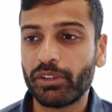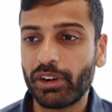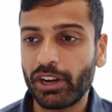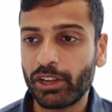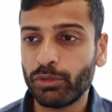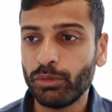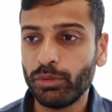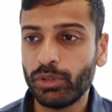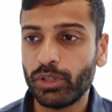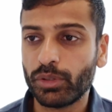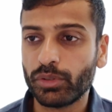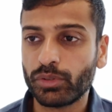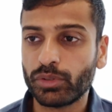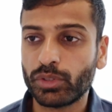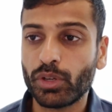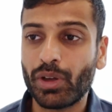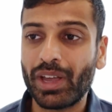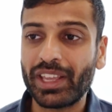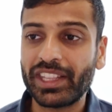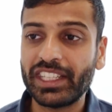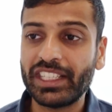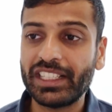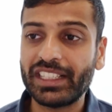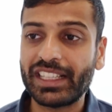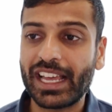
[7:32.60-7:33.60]
Rakkudo. So
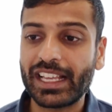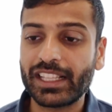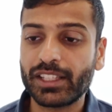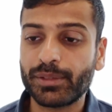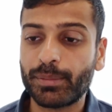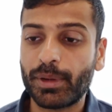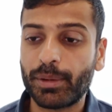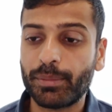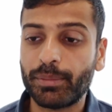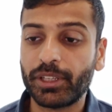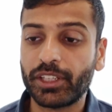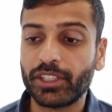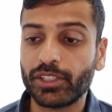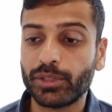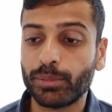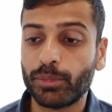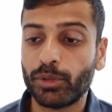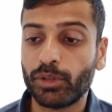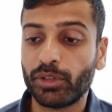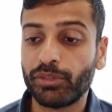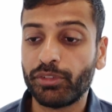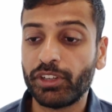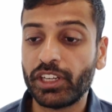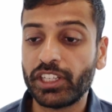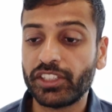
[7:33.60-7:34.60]
I think that's my biggest
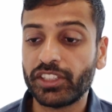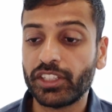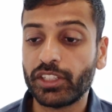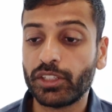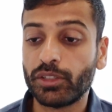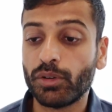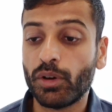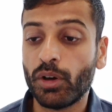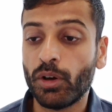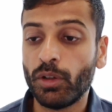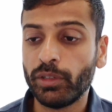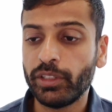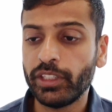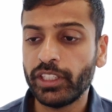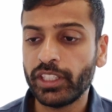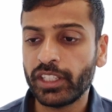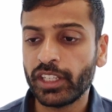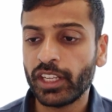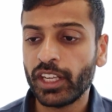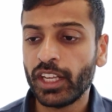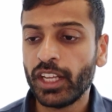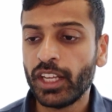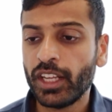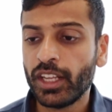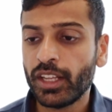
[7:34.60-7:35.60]
motivation to hold it
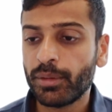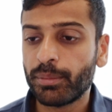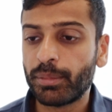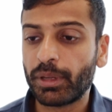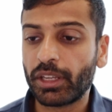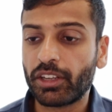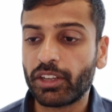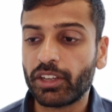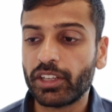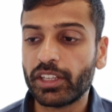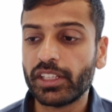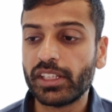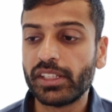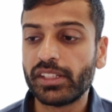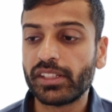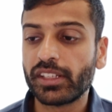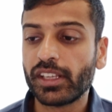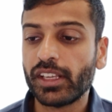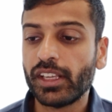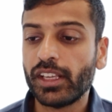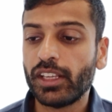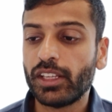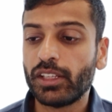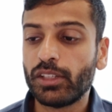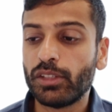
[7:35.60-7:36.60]
because
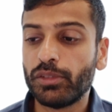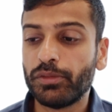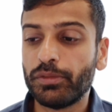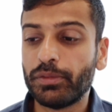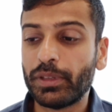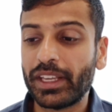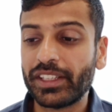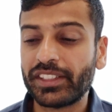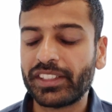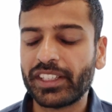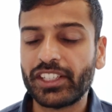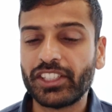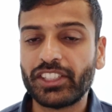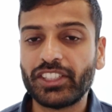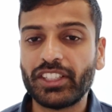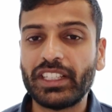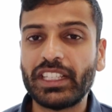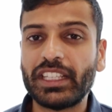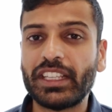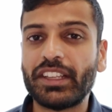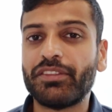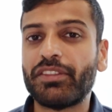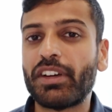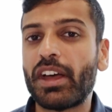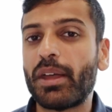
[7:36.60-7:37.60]

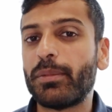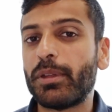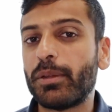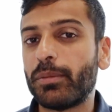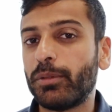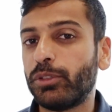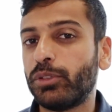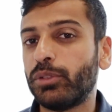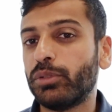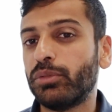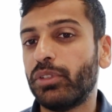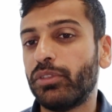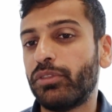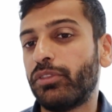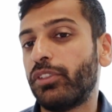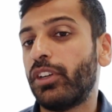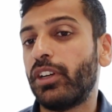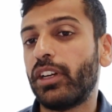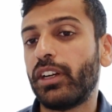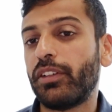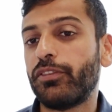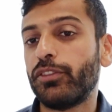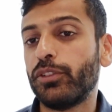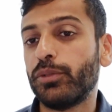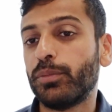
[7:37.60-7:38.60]
essentially if I'm able to
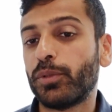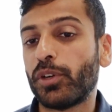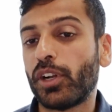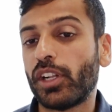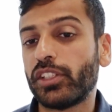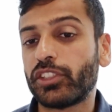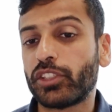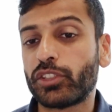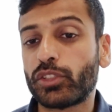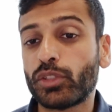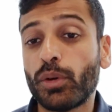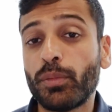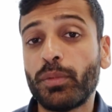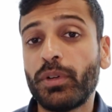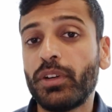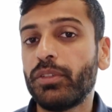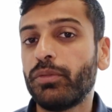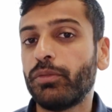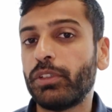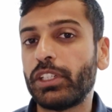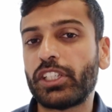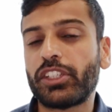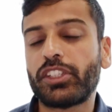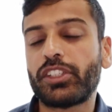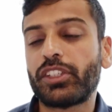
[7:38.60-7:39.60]
refer a few projects over,
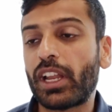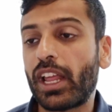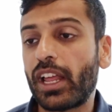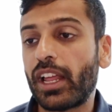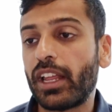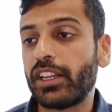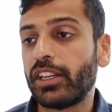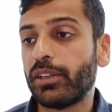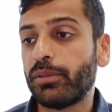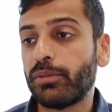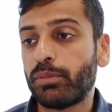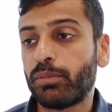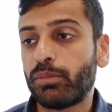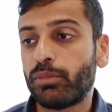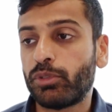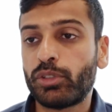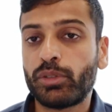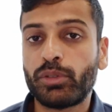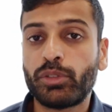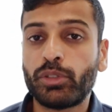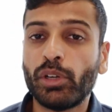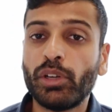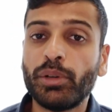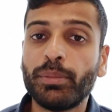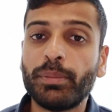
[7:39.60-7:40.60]
which I
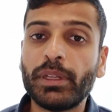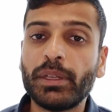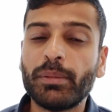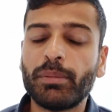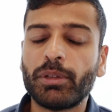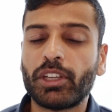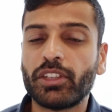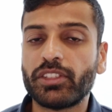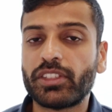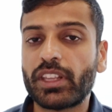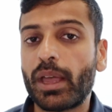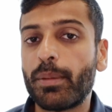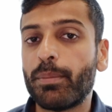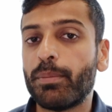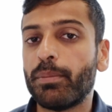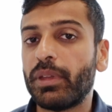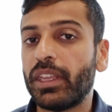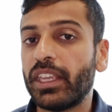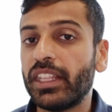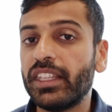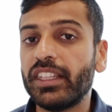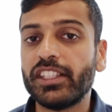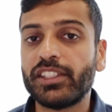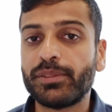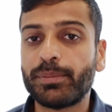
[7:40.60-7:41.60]
should be because I'm
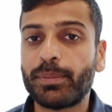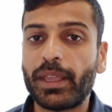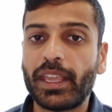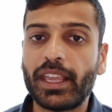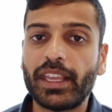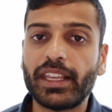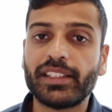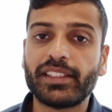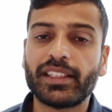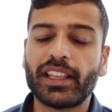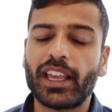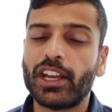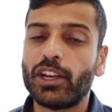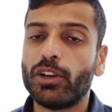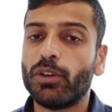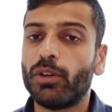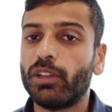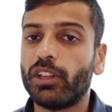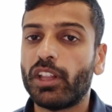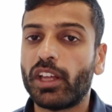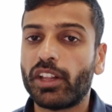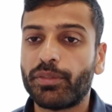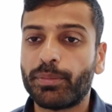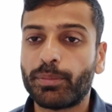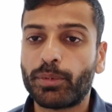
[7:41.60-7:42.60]
in the space, I know
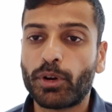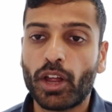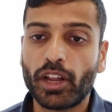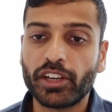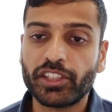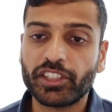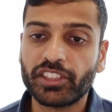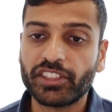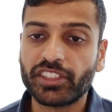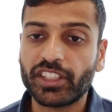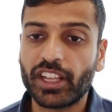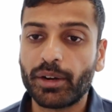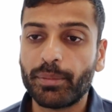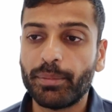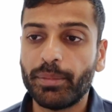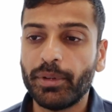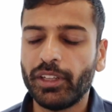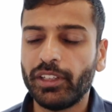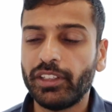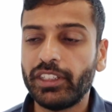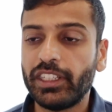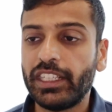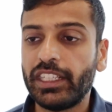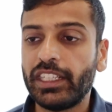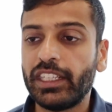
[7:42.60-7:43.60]
a lot of projects that are
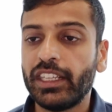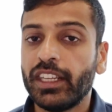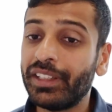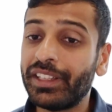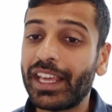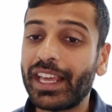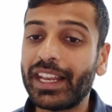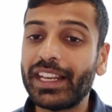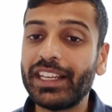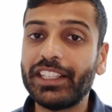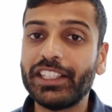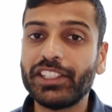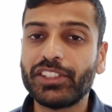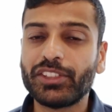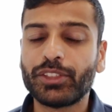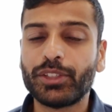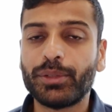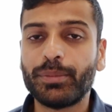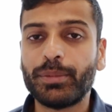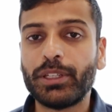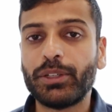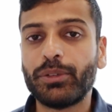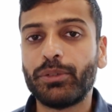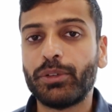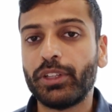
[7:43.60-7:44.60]
building, then this
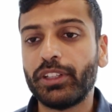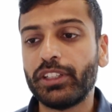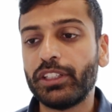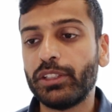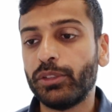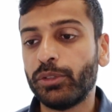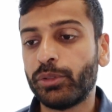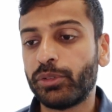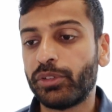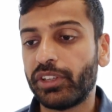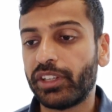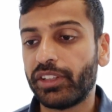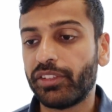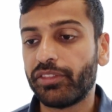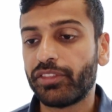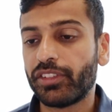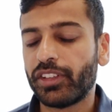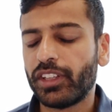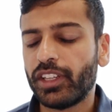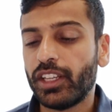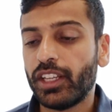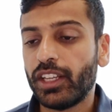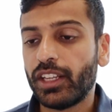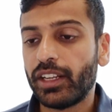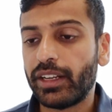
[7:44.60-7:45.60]
could be really lucrative.
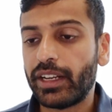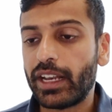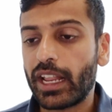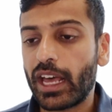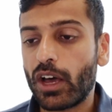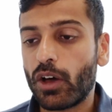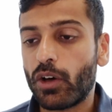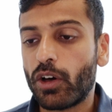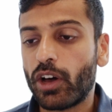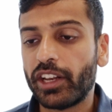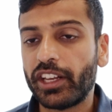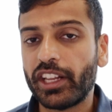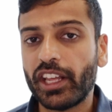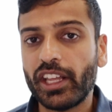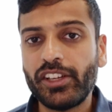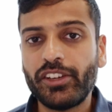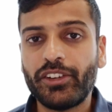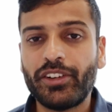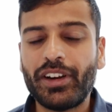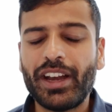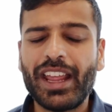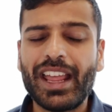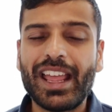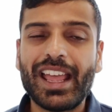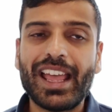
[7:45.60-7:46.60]
Now, on the
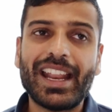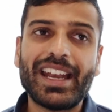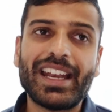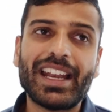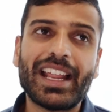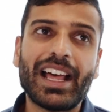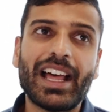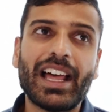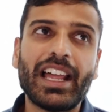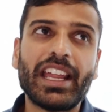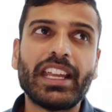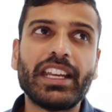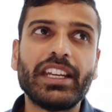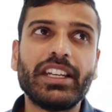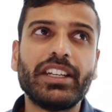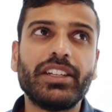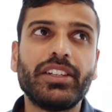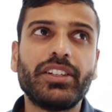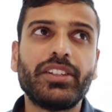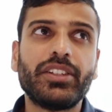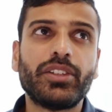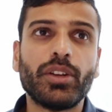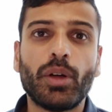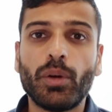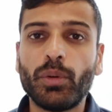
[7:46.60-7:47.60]
other hand, I
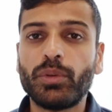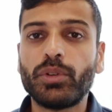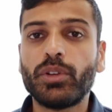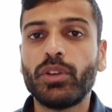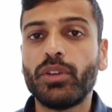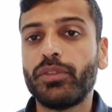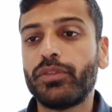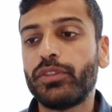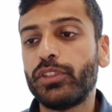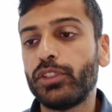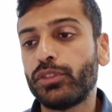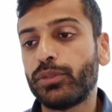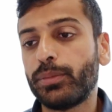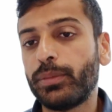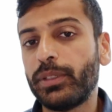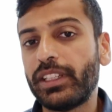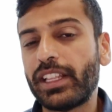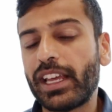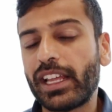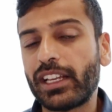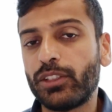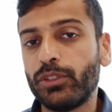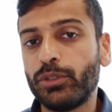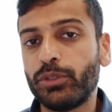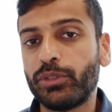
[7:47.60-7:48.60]
don't know if this will be
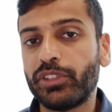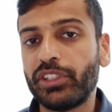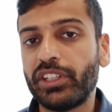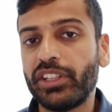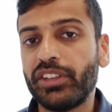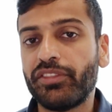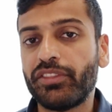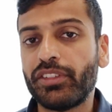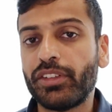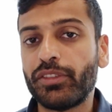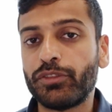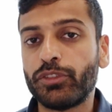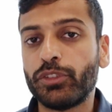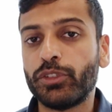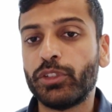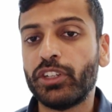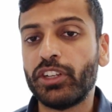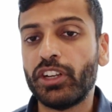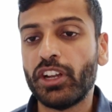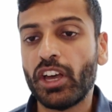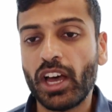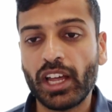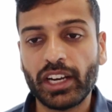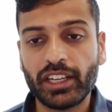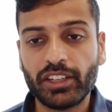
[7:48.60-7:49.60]
that lucrative if you're
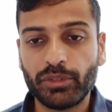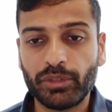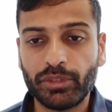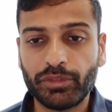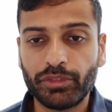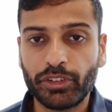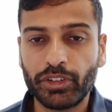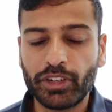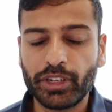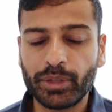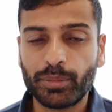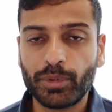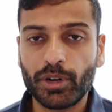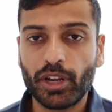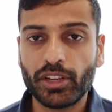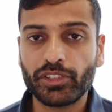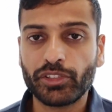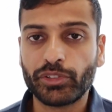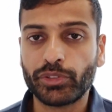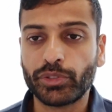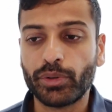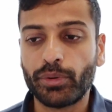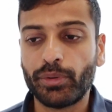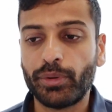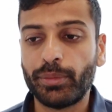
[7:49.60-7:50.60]
not referring
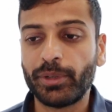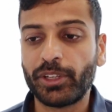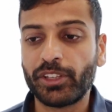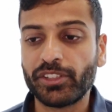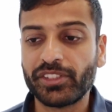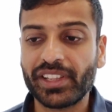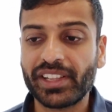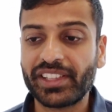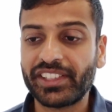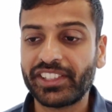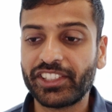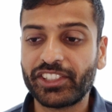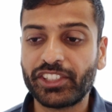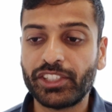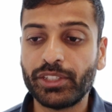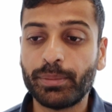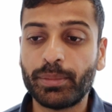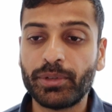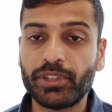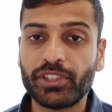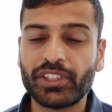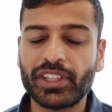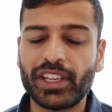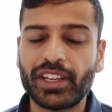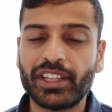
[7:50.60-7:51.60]
projects over because that
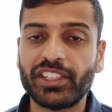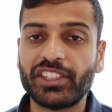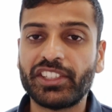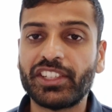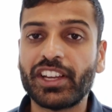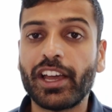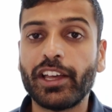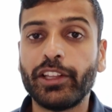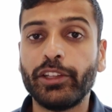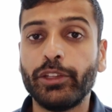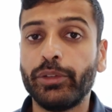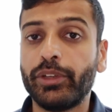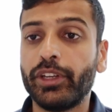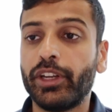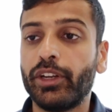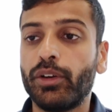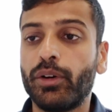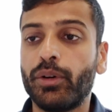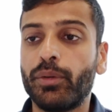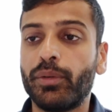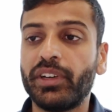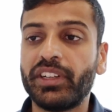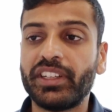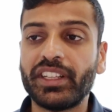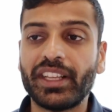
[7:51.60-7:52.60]
60% is diluted
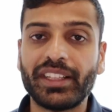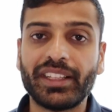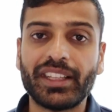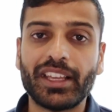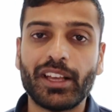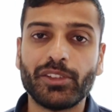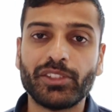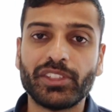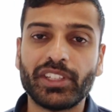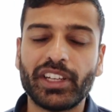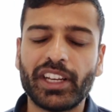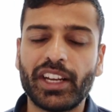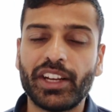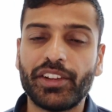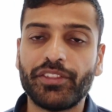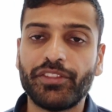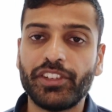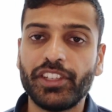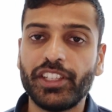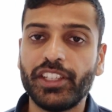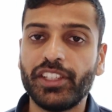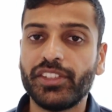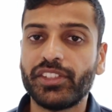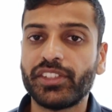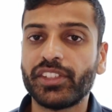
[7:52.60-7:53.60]
over 10,000
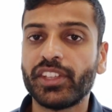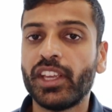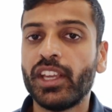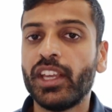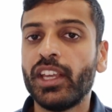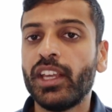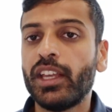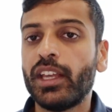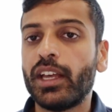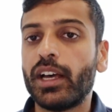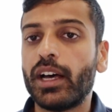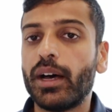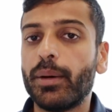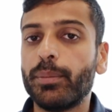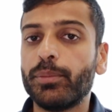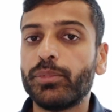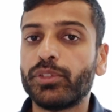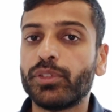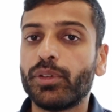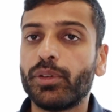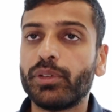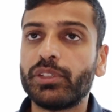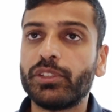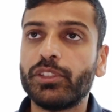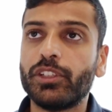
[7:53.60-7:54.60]
NFTs. Um,
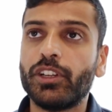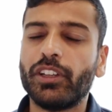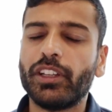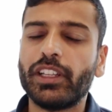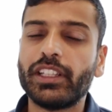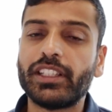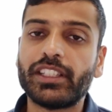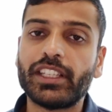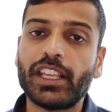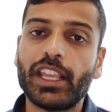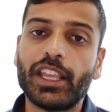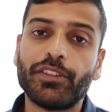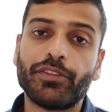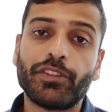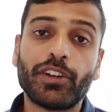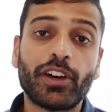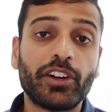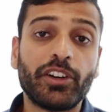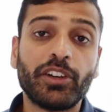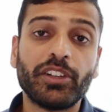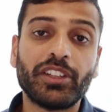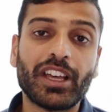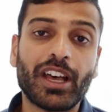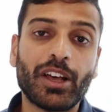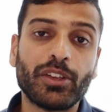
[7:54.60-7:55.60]
so, you know, let's say if
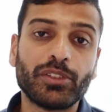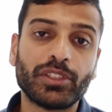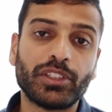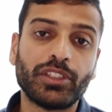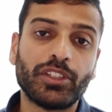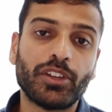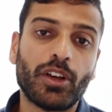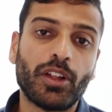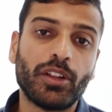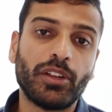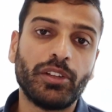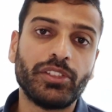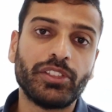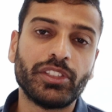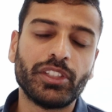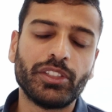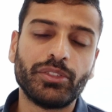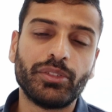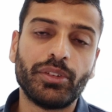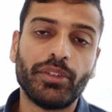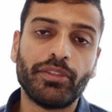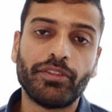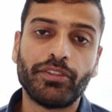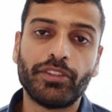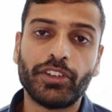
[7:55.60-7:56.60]
$100,000
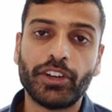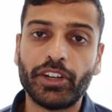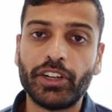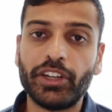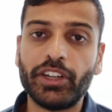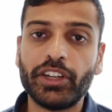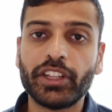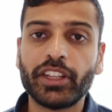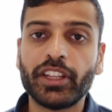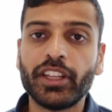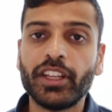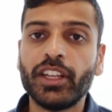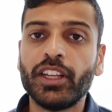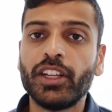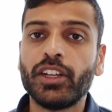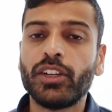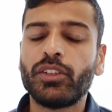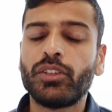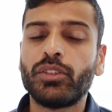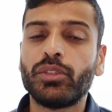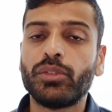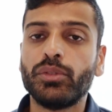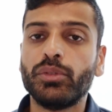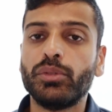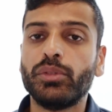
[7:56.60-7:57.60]
is referred
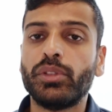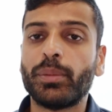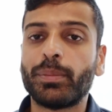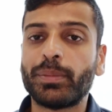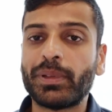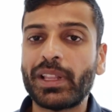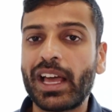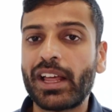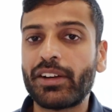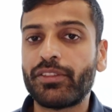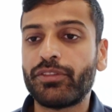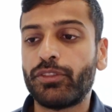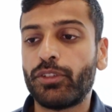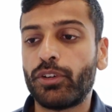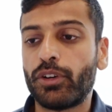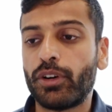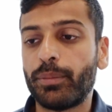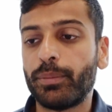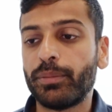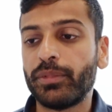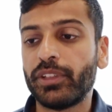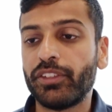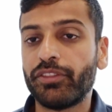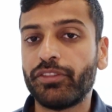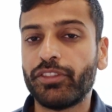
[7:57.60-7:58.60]
to the
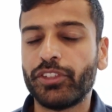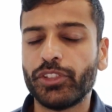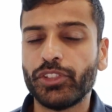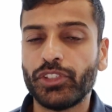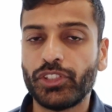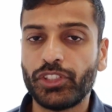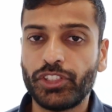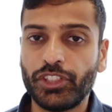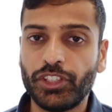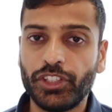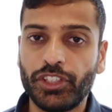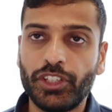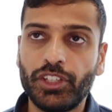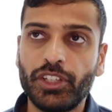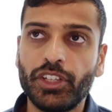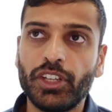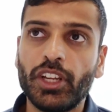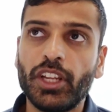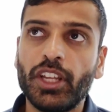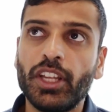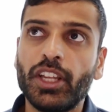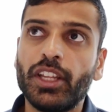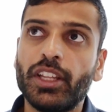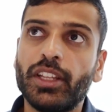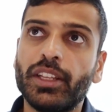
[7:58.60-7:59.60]
platform the first year,
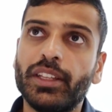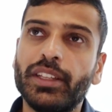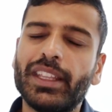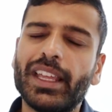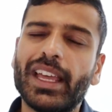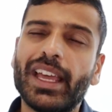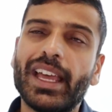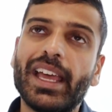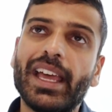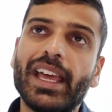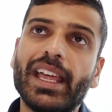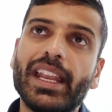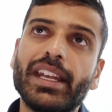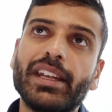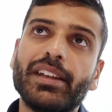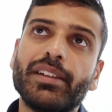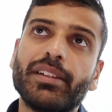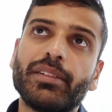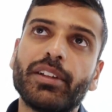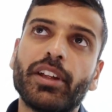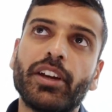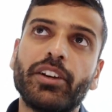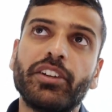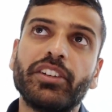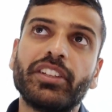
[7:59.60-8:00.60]

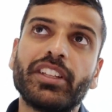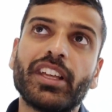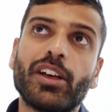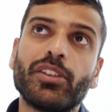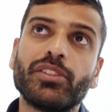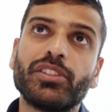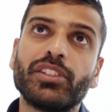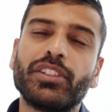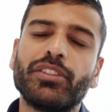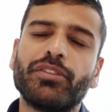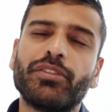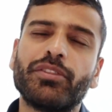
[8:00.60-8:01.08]
then 100,000